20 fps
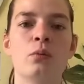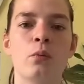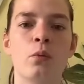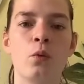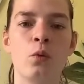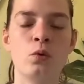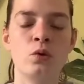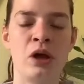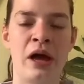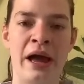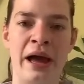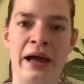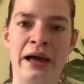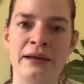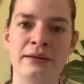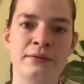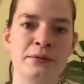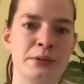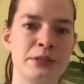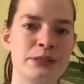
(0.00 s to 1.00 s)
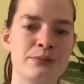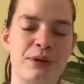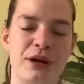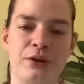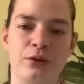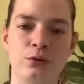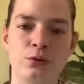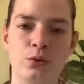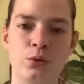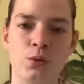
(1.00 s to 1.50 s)
all had
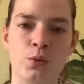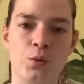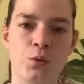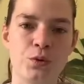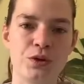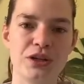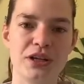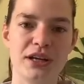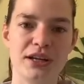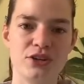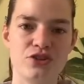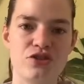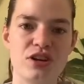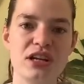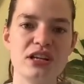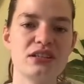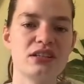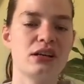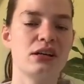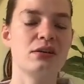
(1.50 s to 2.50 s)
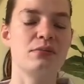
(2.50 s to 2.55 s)
spinal cord injuries.